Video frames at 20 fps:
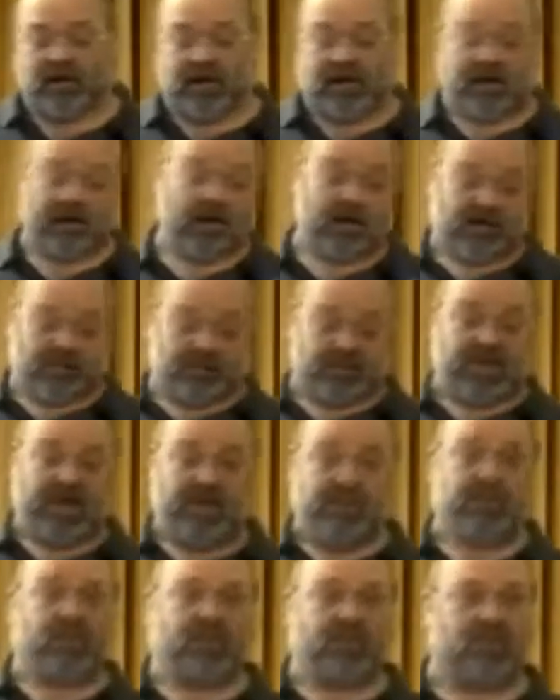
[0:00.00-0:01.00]
lot of
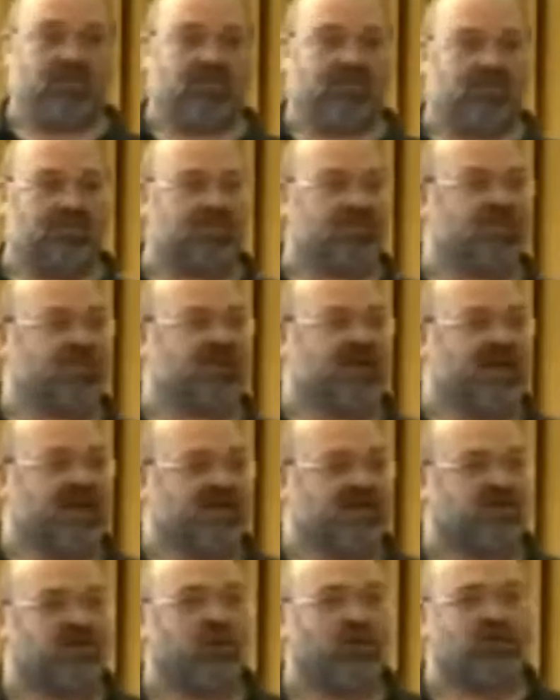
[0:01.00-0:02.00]
people can
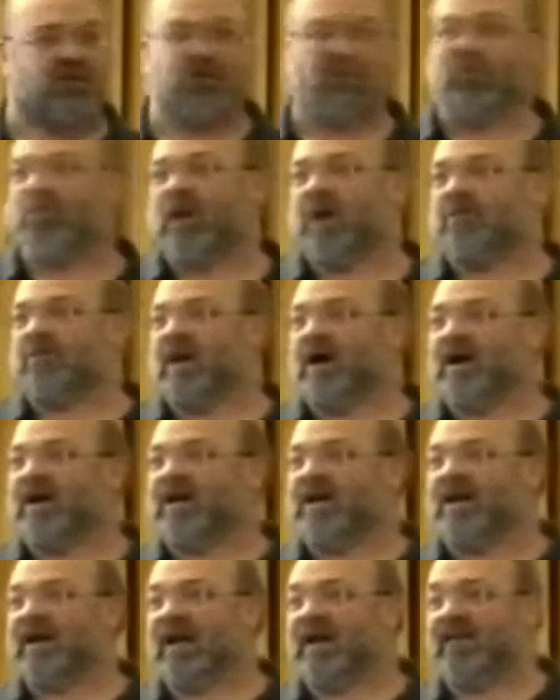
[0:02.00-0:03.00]
talk to it one way and
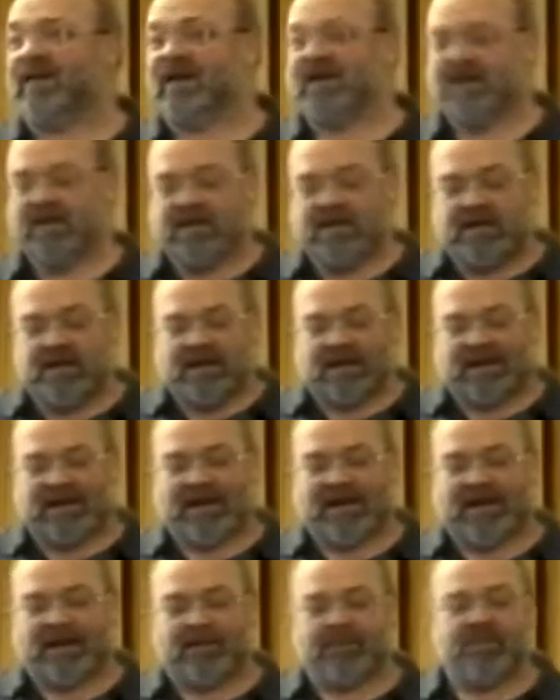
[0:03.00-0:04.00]
another,
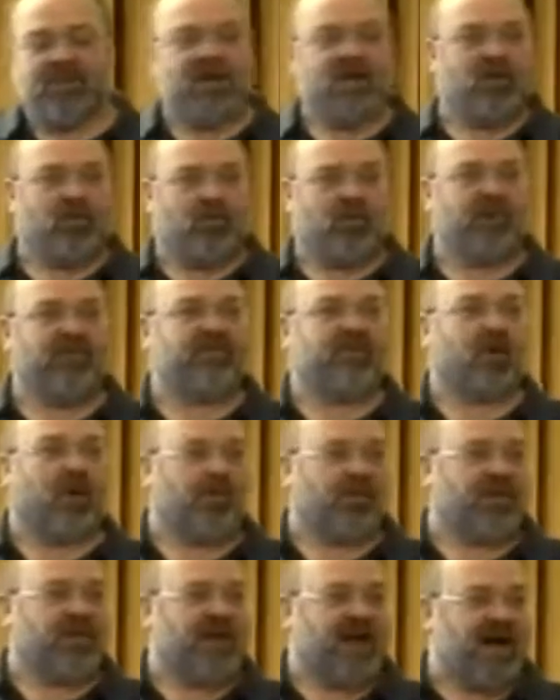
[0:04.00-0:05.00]
we've
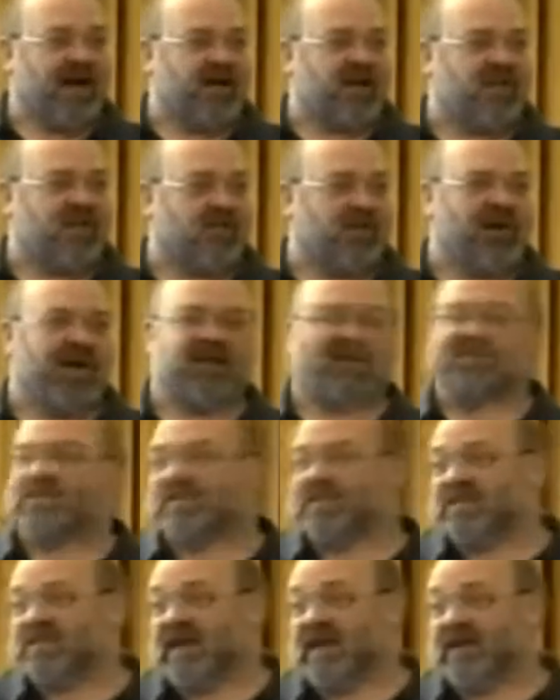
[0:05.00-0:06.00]
got the data that we actually
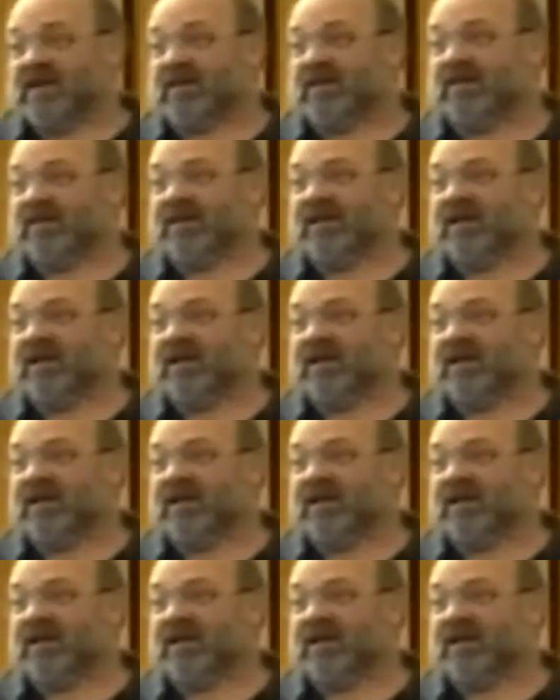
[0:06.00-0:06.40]
sent in an